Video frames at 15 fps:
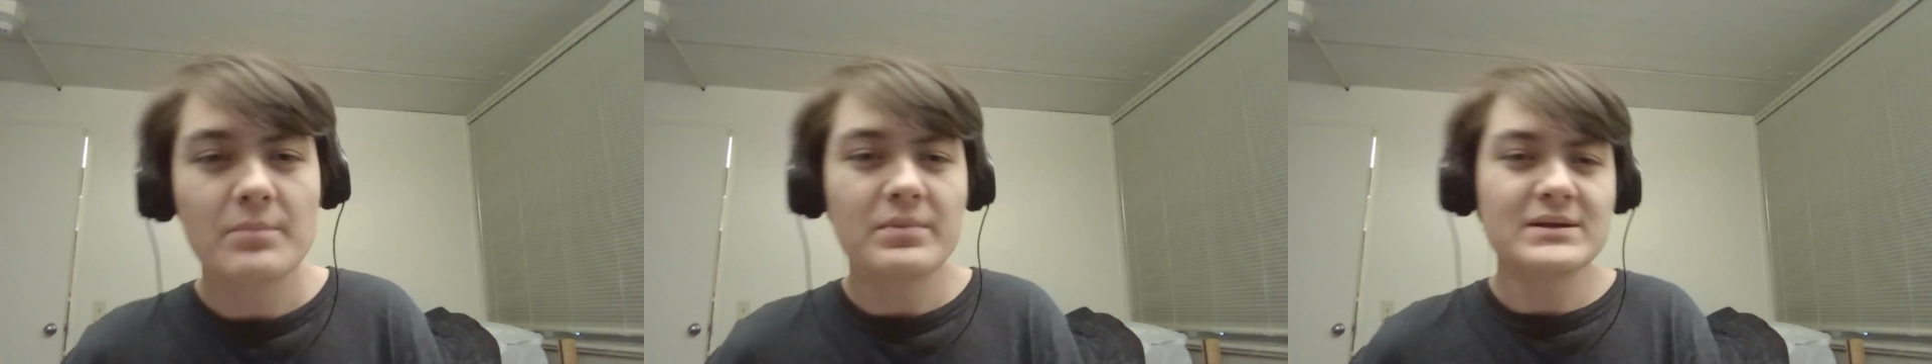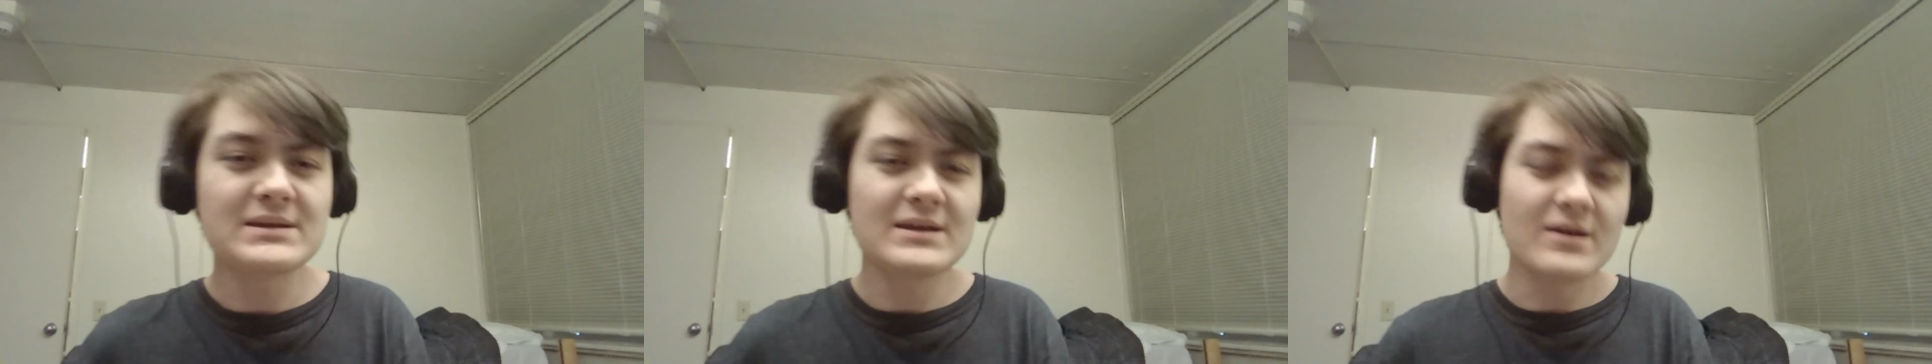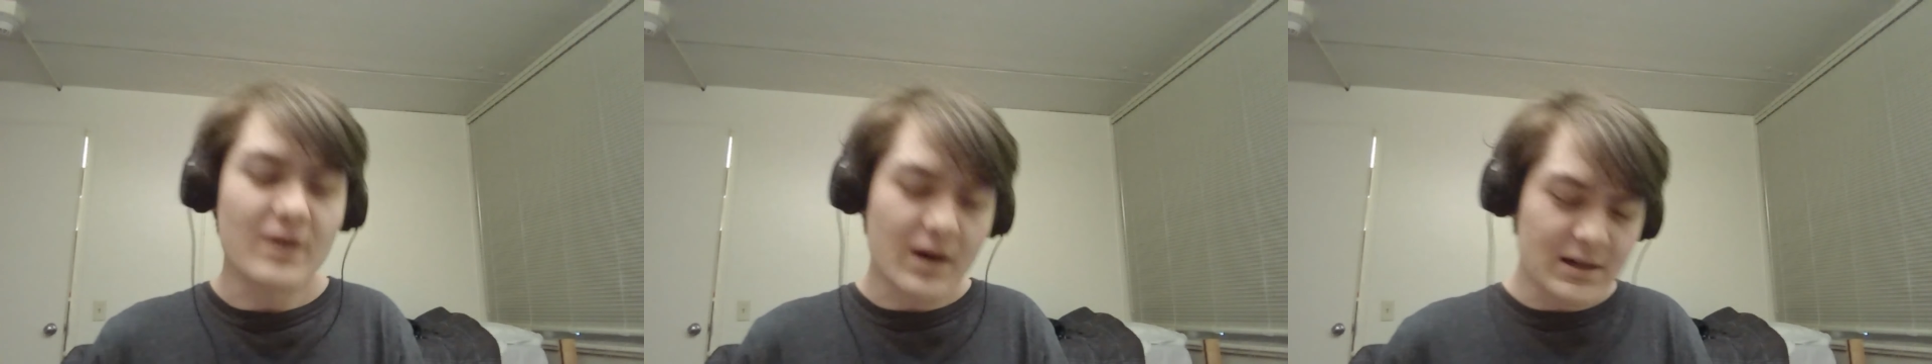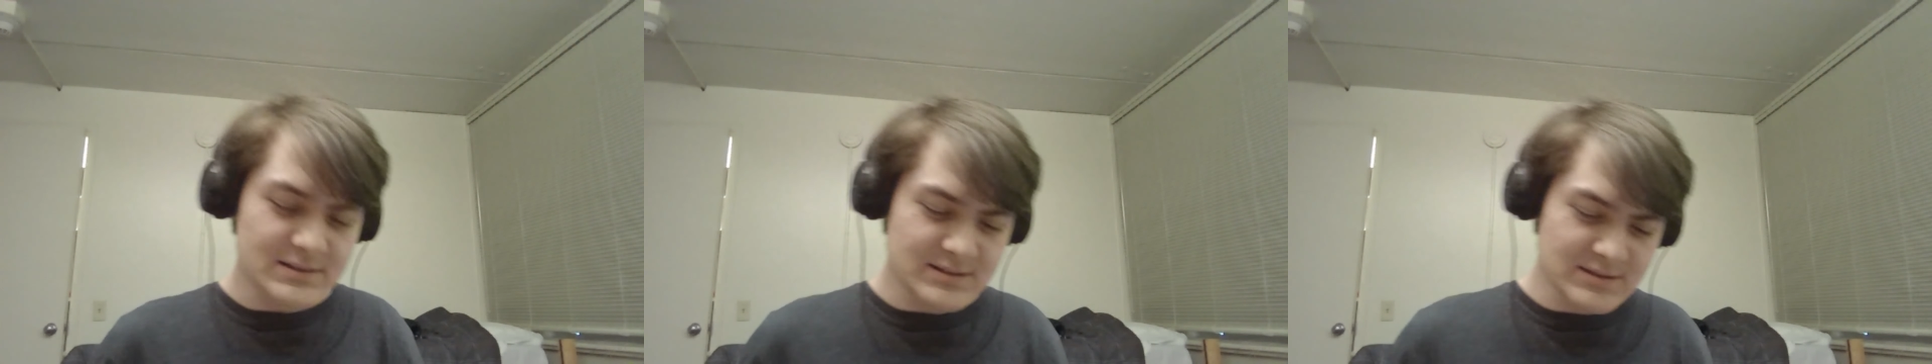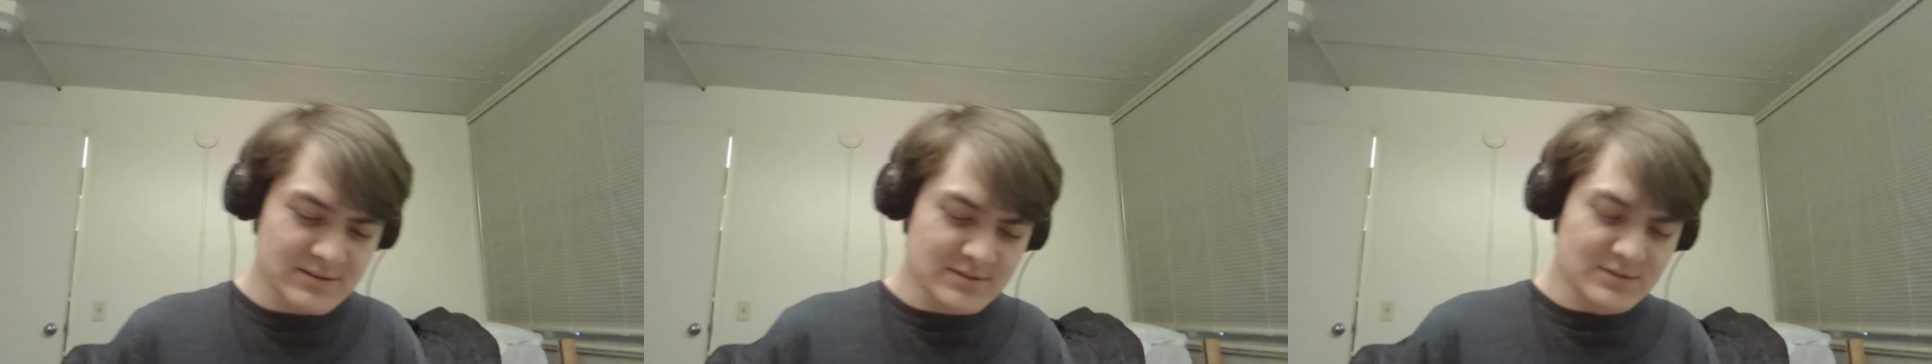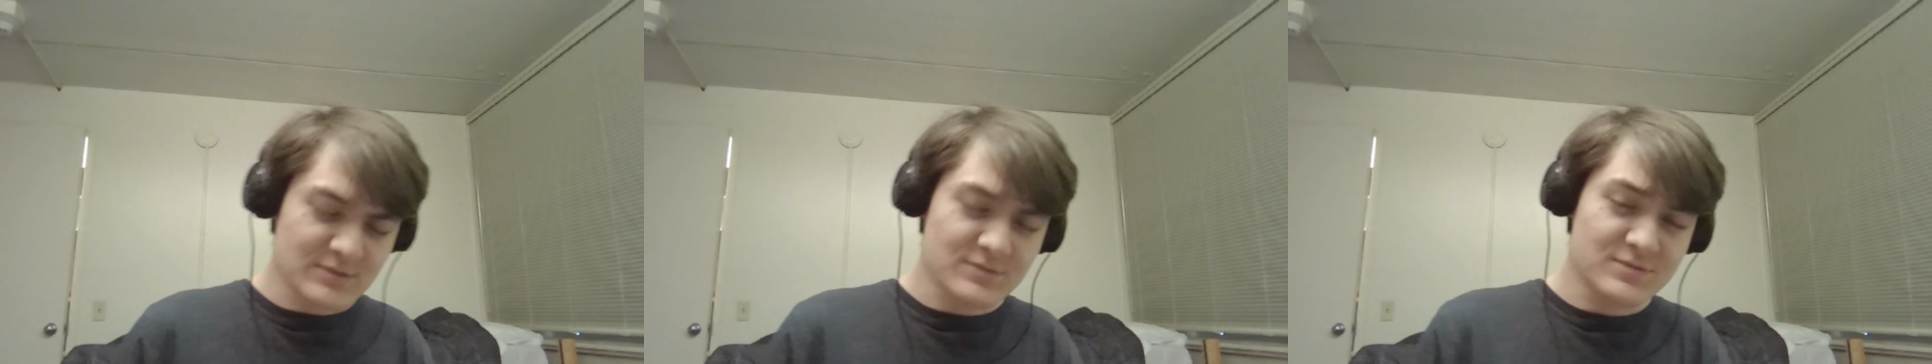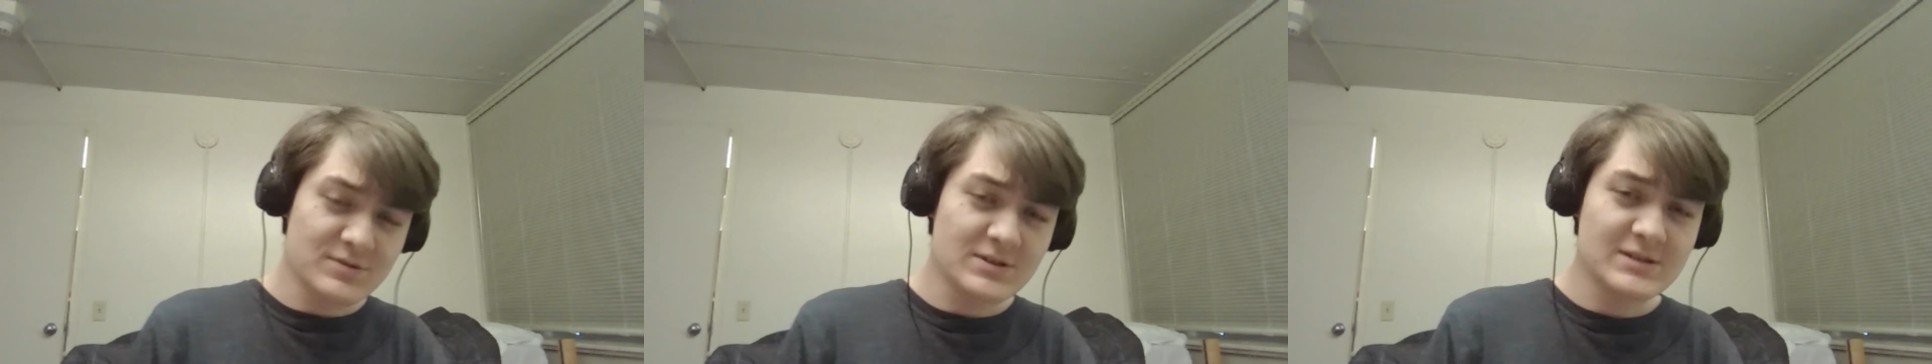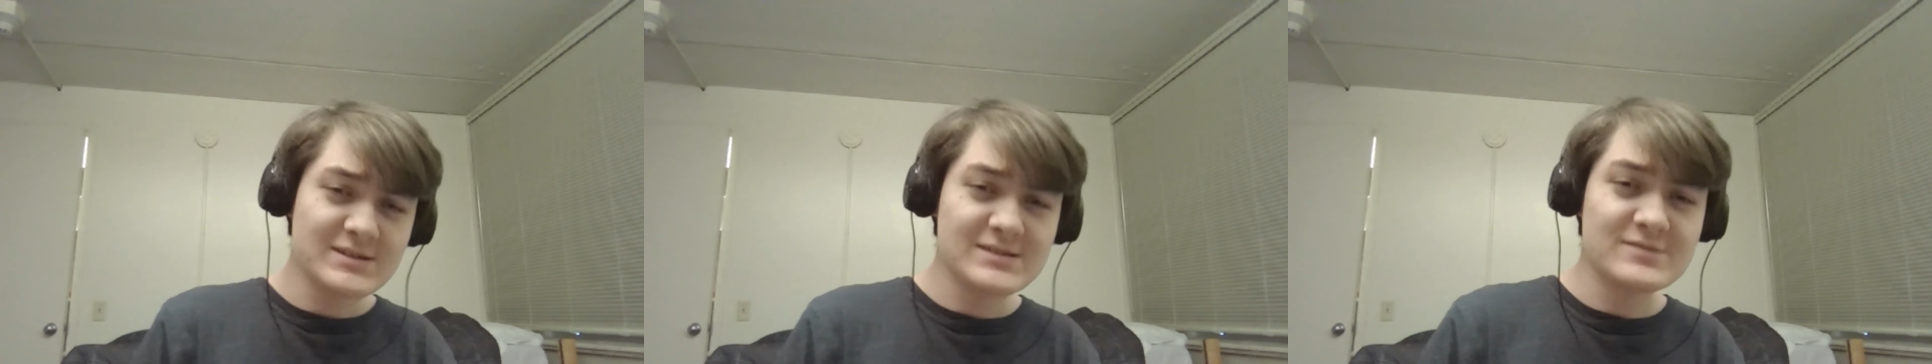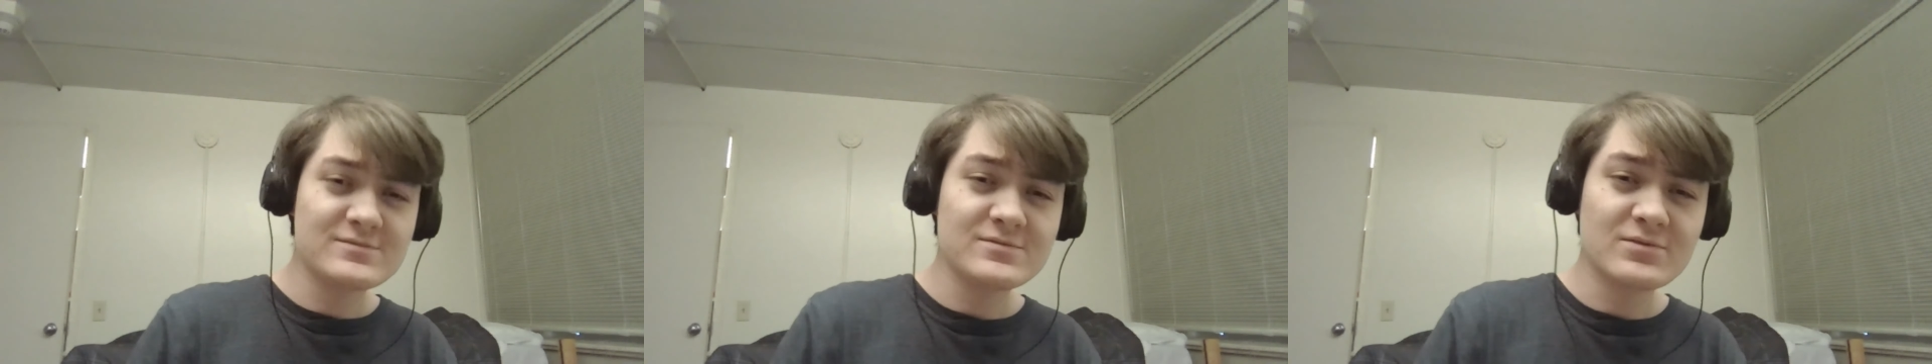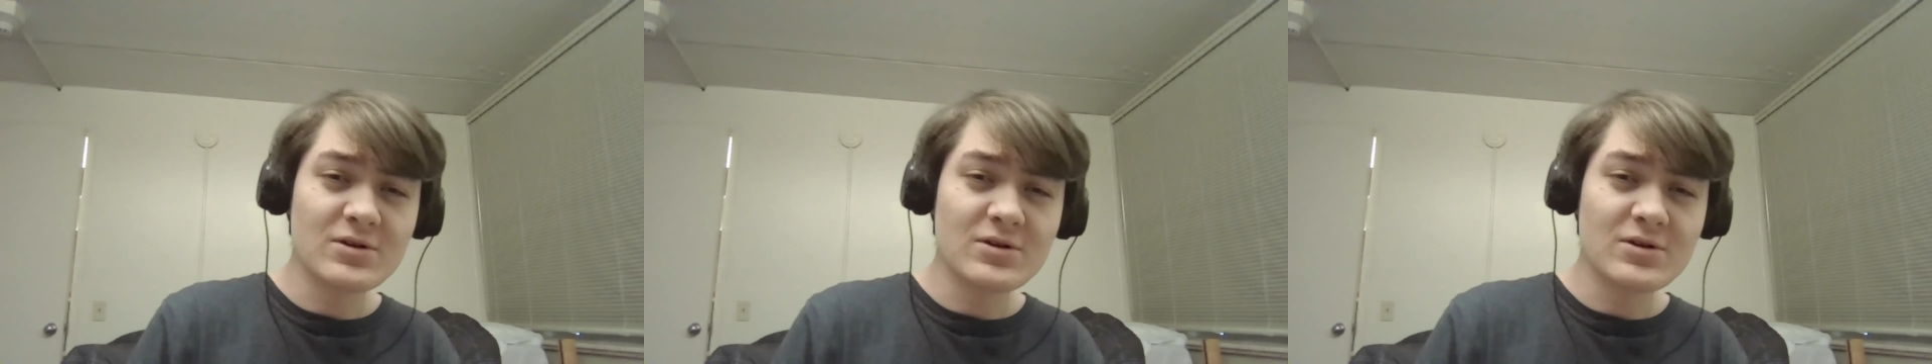But then also the freaking